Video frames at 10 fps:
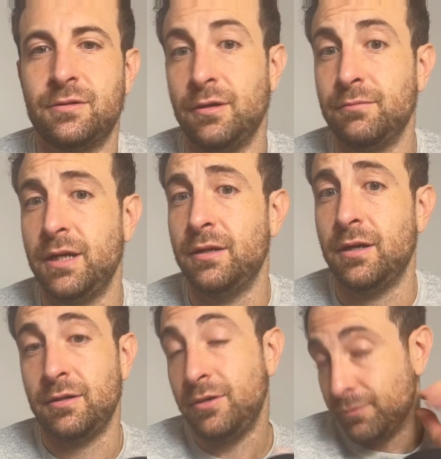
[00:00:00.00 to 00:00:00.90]
There's some
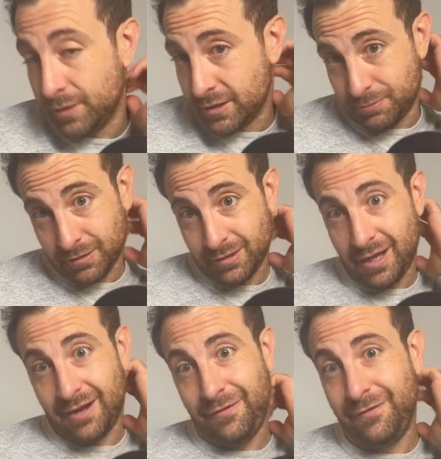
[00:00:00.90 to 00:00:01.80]
data on humans,
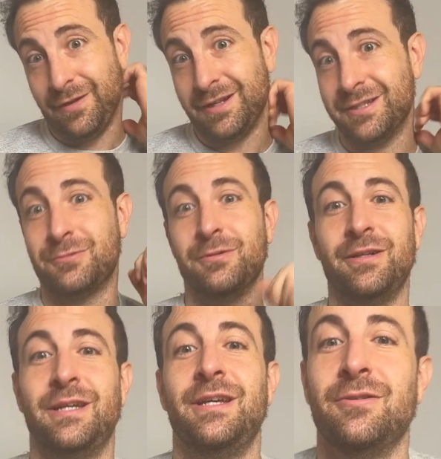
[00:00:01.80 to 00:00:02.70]
but a lot of it
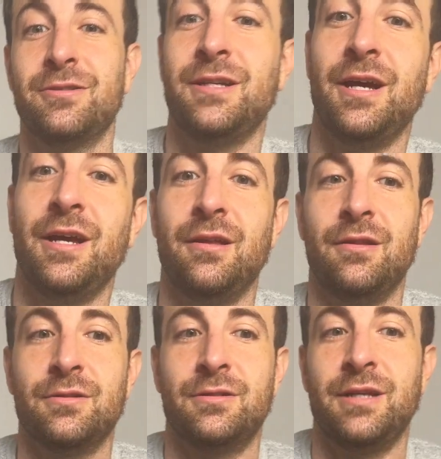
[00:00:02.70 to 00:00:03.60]
is really
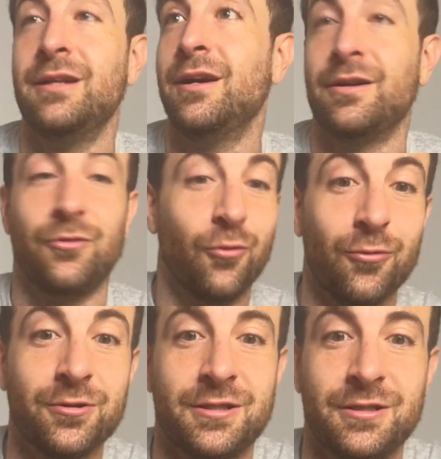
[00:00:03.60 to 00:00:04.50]
hearsay. There's data
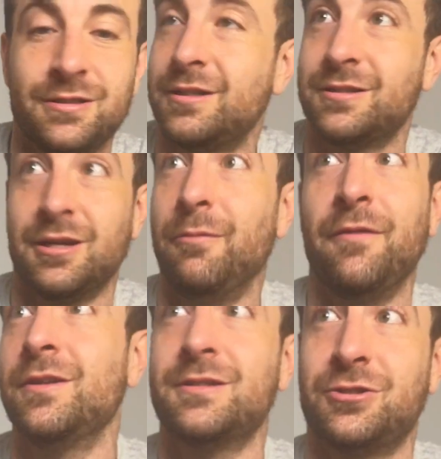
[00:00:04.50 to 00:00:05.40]
on horses,
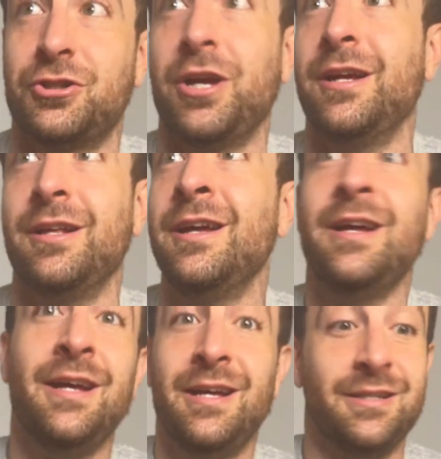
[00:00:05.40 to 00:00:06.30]
because some of this
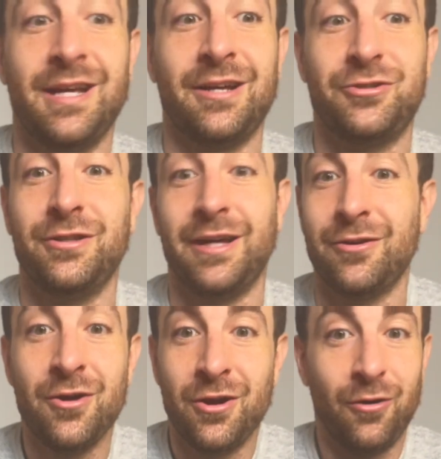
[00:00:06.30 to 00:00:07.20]
shit is
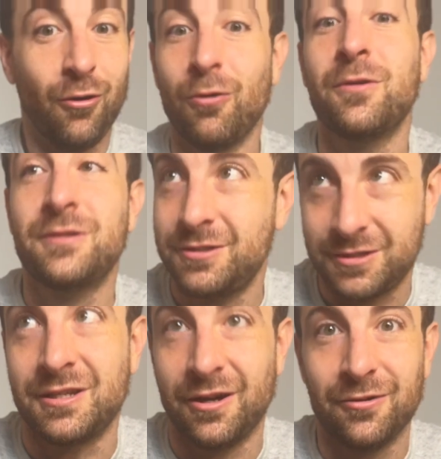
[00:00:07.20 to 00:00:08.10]
actually like
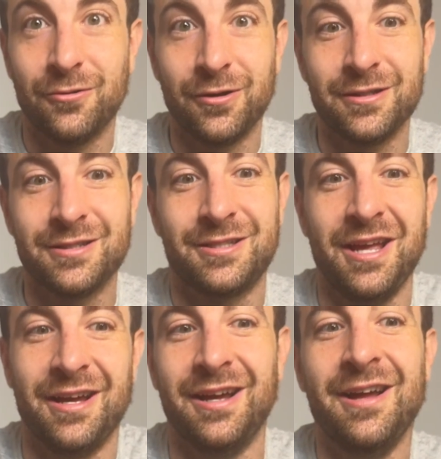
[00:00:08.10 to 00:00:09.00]
horse
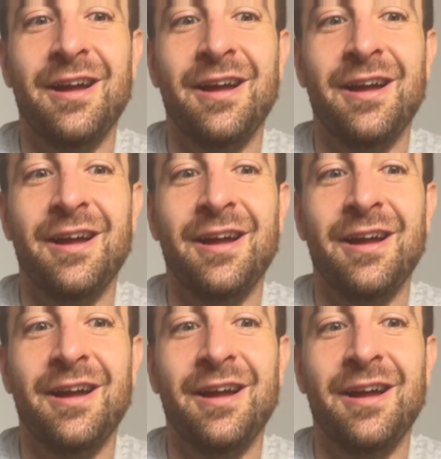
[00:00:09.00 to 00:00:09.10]
steroids.